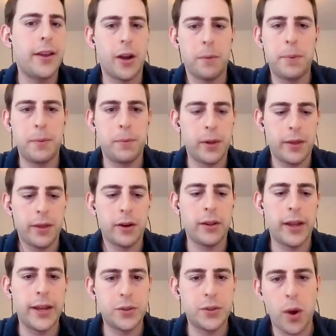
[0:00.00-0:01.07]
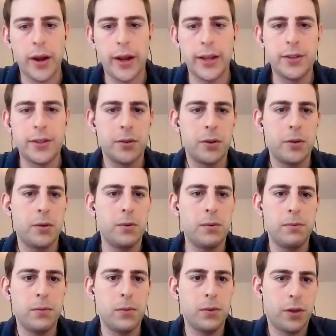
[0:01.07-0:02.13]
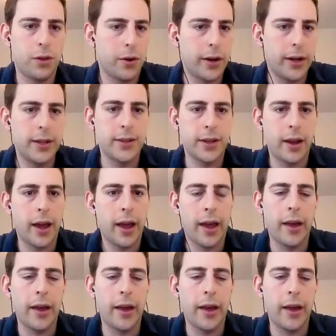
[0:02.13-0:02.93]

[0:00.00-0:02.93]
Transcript: You know, people in their late 20s through 30s and,